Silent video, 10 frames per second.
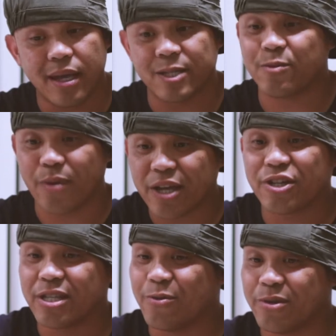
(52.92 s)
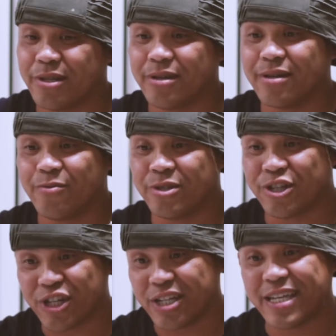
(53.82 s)
especially when the
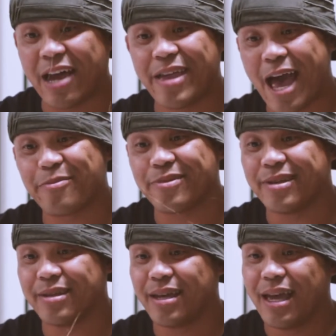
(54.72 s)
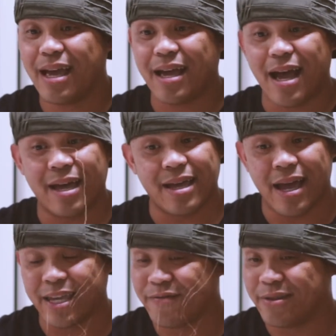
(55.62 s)
shutdown happened.
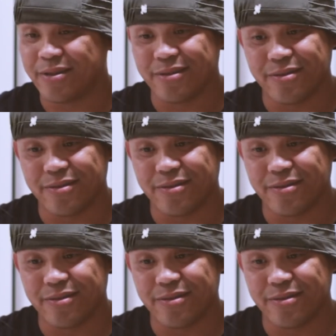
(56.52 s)
I even